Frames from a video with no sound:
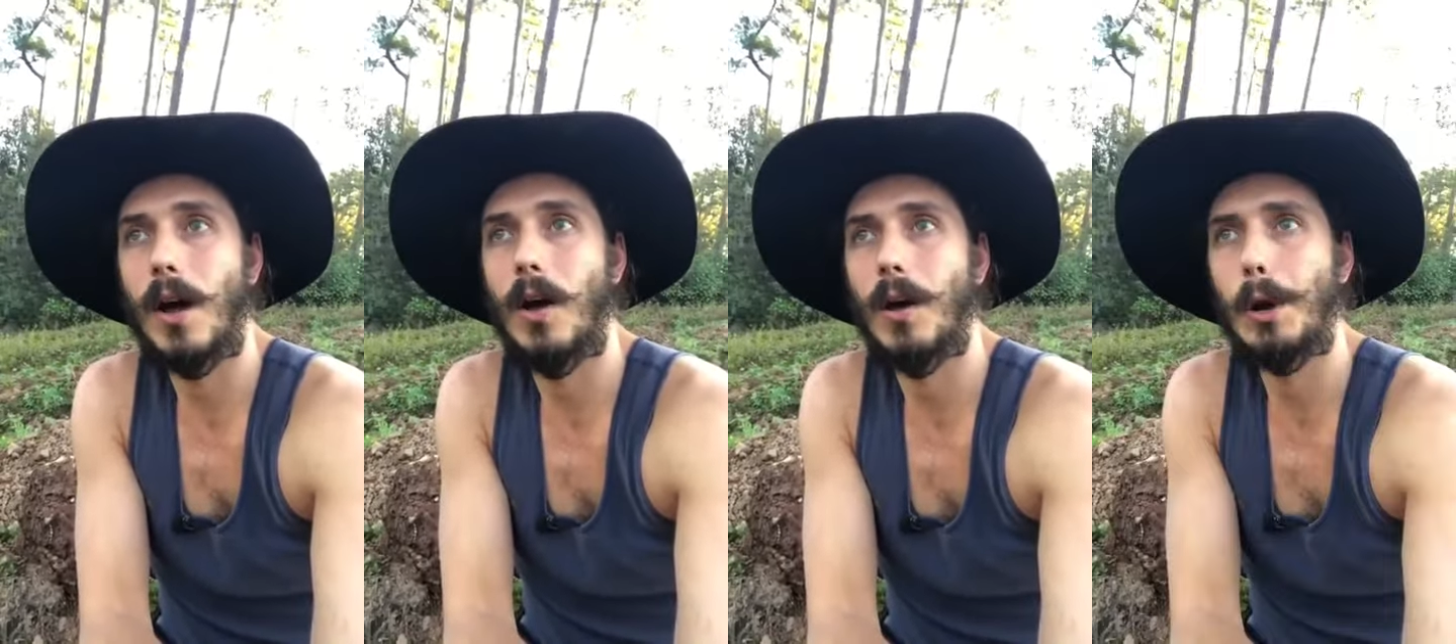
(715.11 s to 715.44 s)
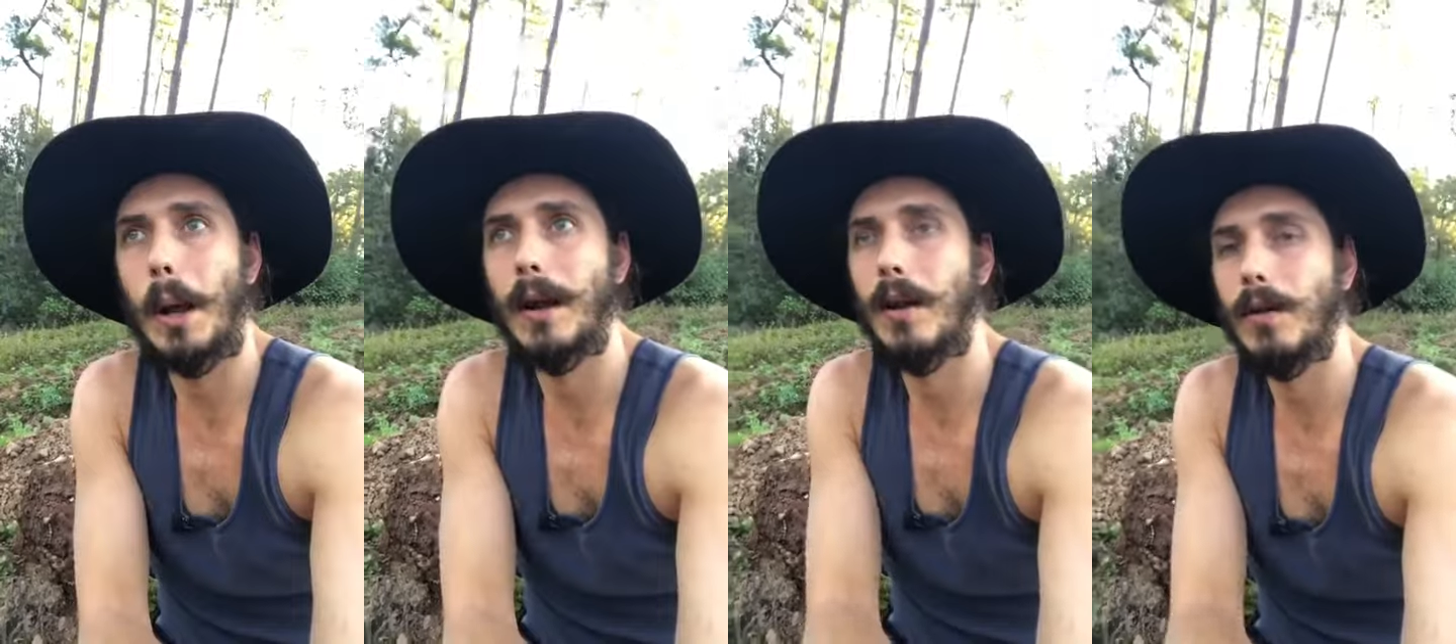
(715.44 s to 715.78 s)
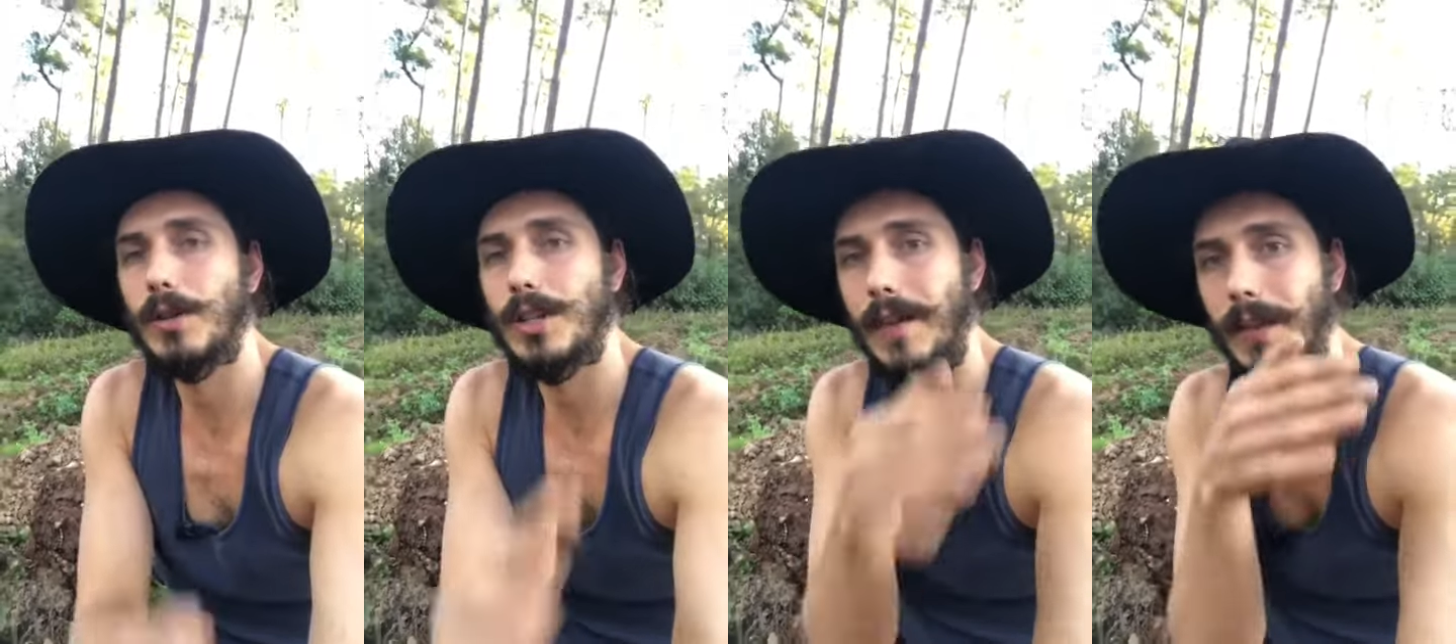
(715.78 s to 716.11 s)
on a
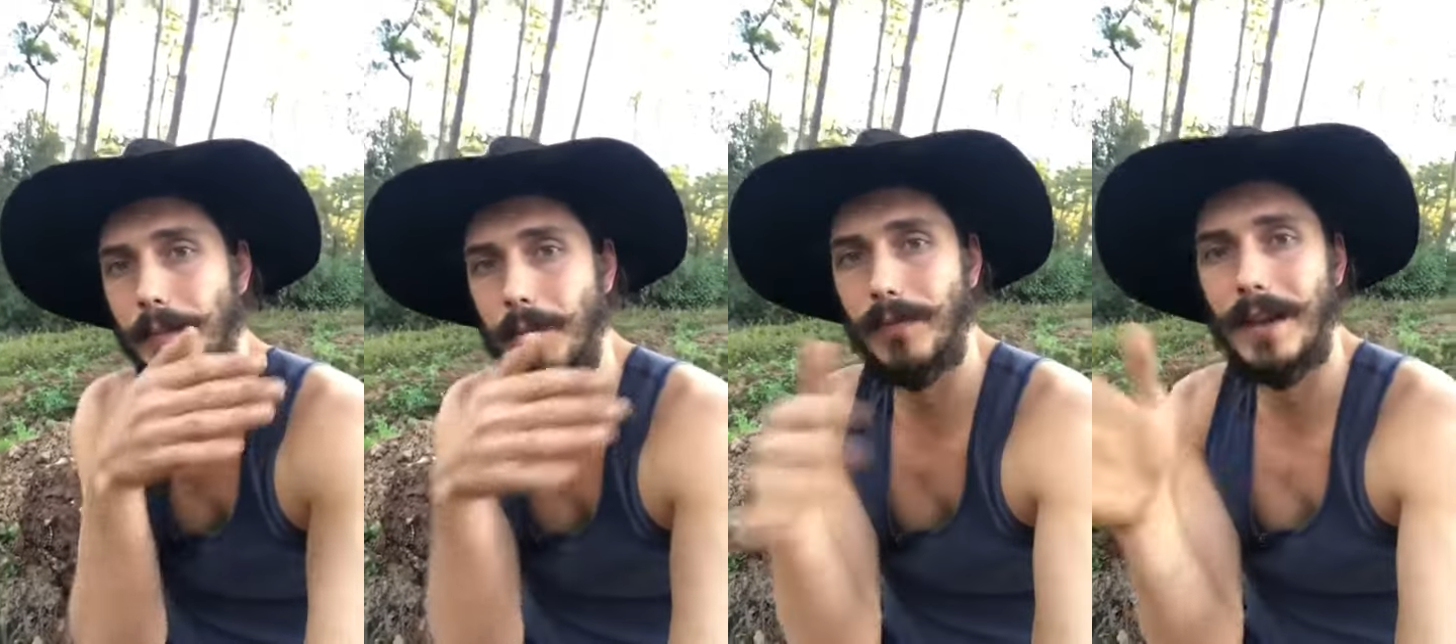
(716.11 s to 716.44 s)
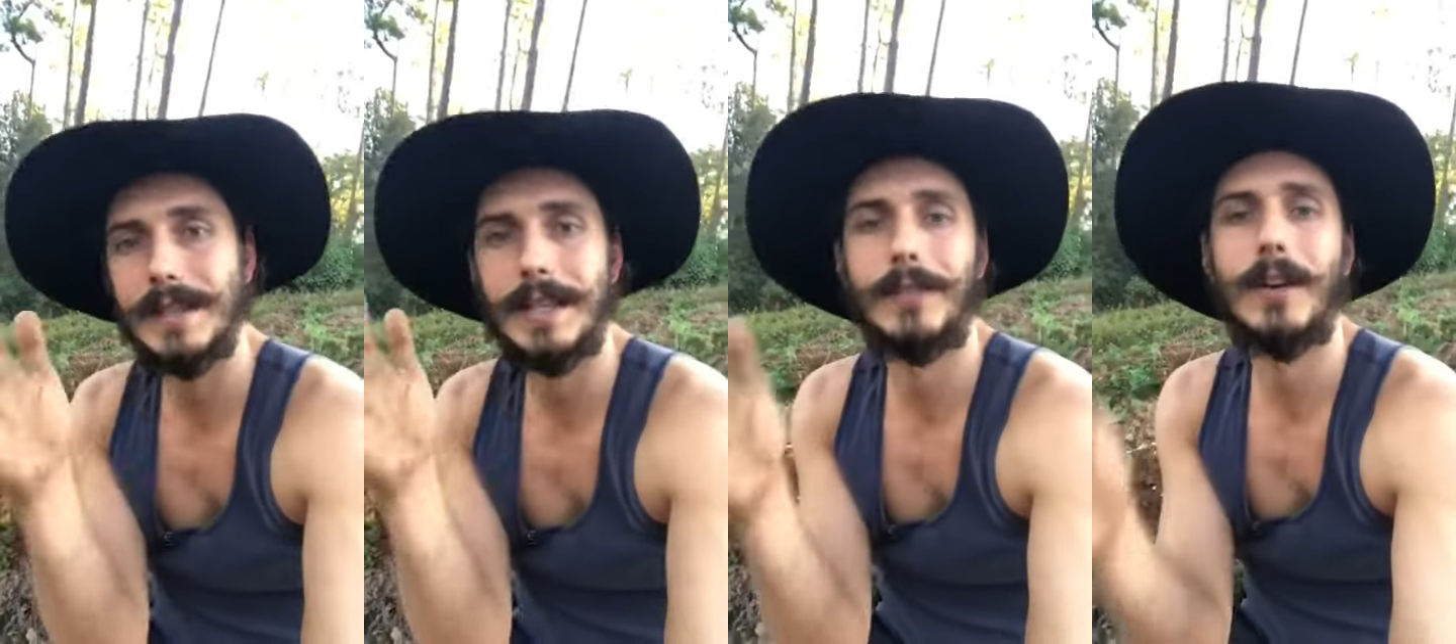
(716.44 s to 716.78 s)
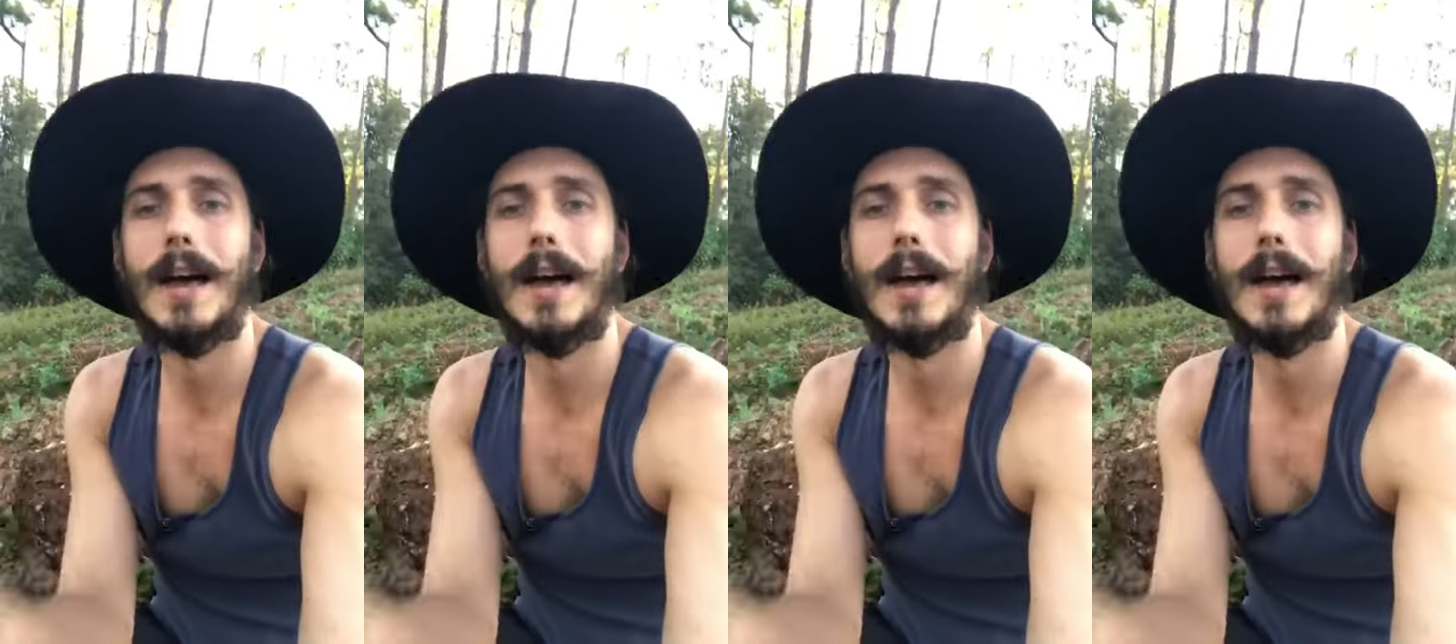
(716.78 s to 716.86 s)
longevity preventative